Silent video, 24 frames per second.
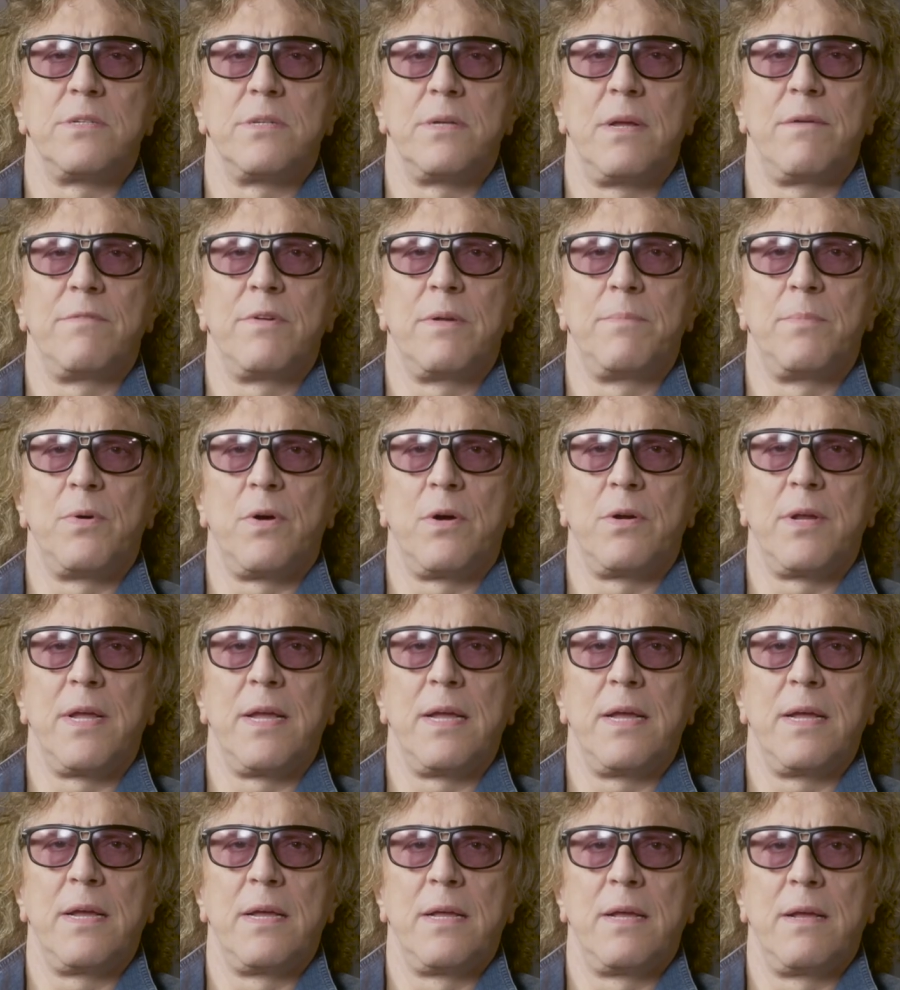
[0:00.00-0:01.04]
and
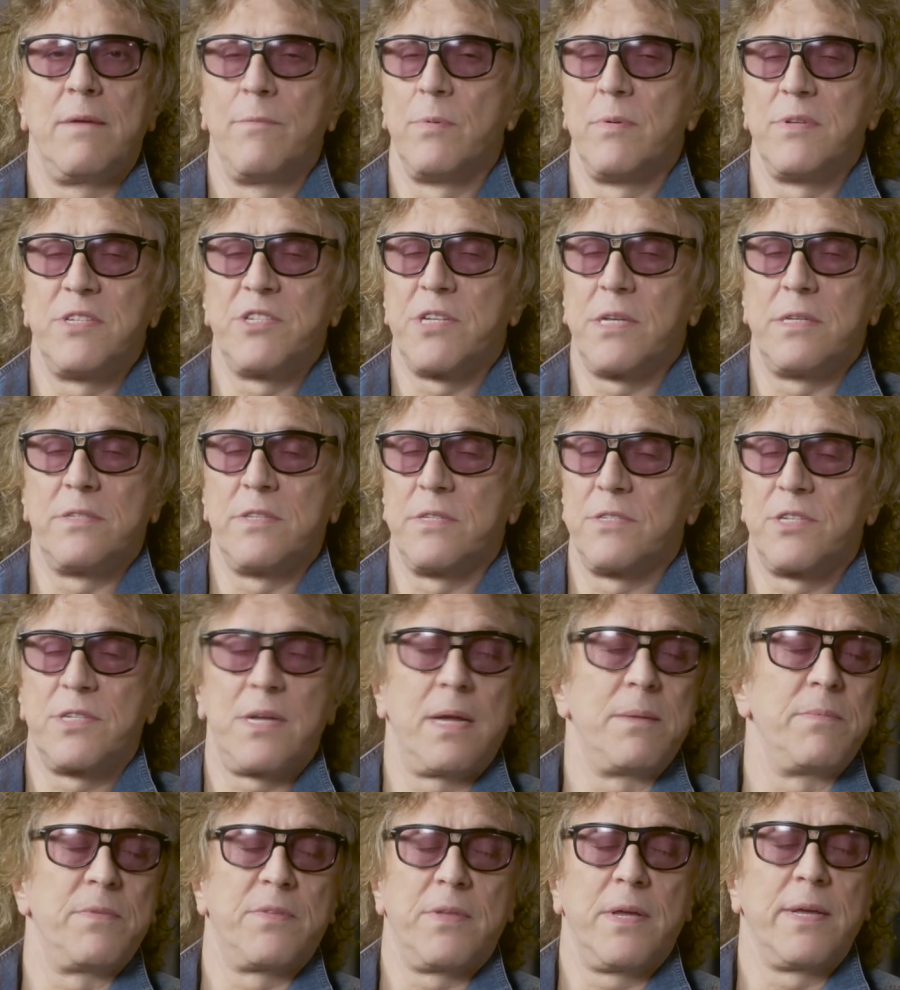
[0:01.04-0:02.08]
everybody really says the
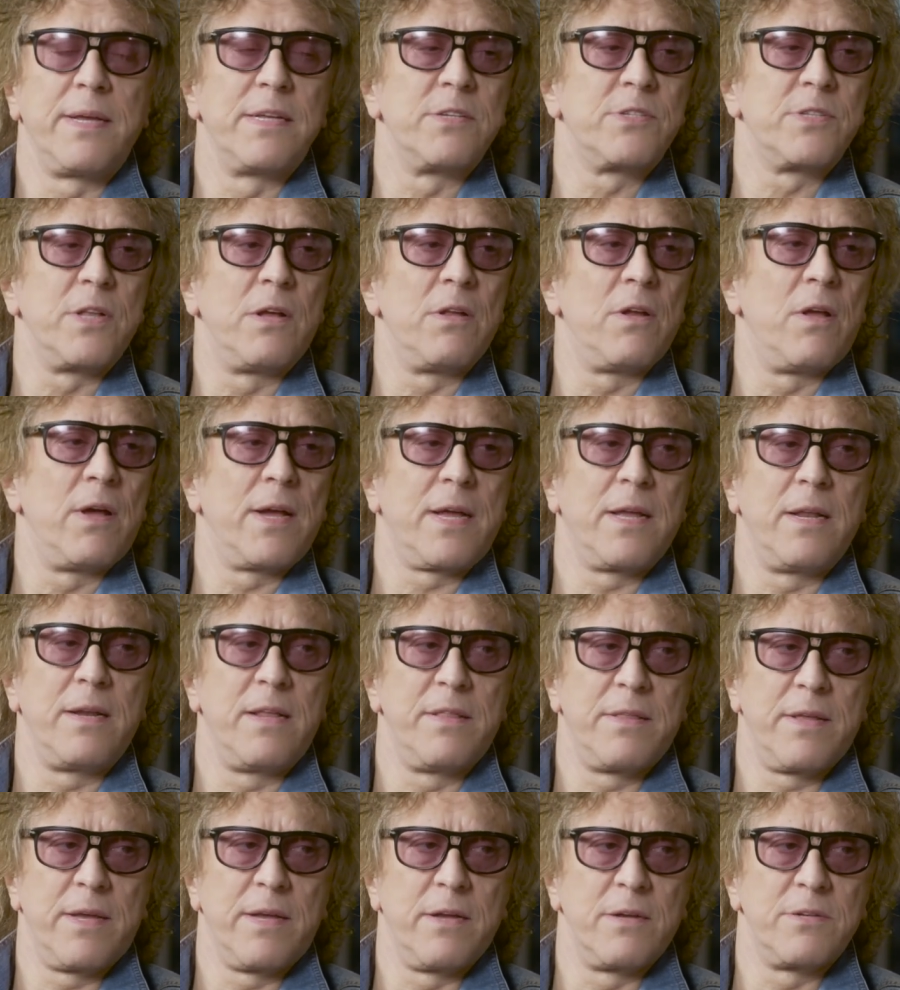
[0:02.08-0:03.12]
same thing. It's not like
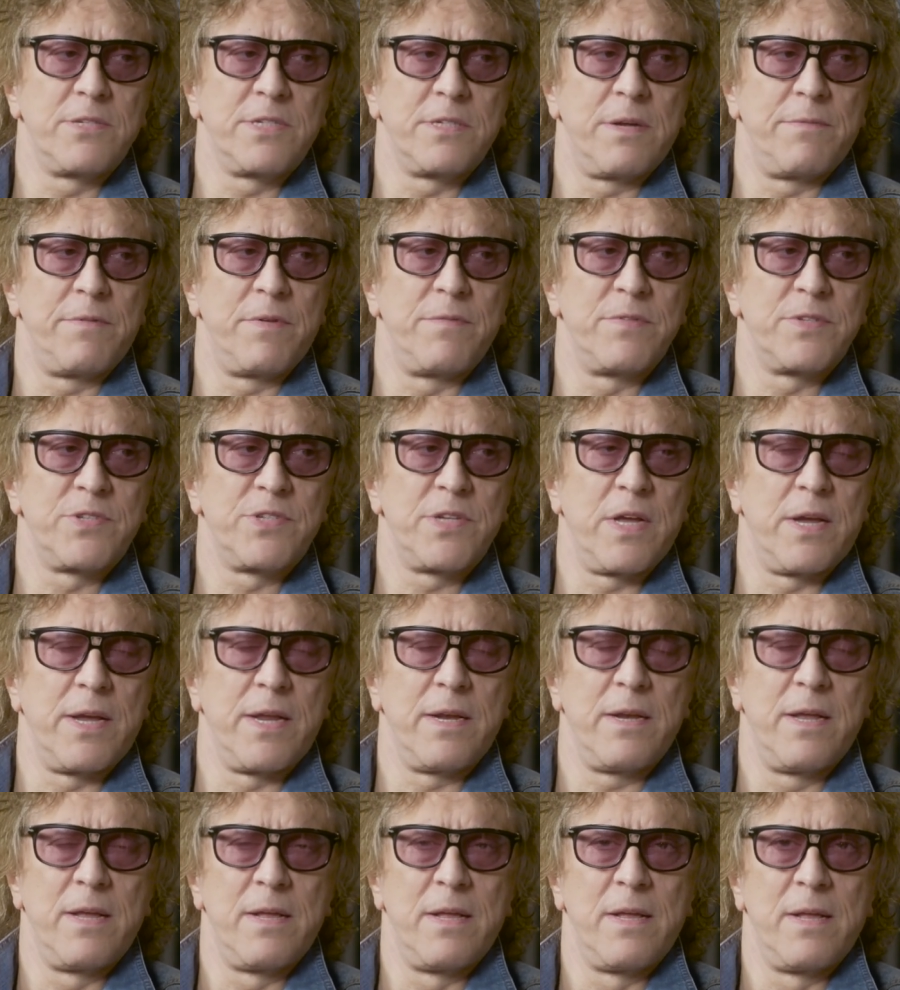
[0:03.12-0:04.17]
anything else I've ever seen.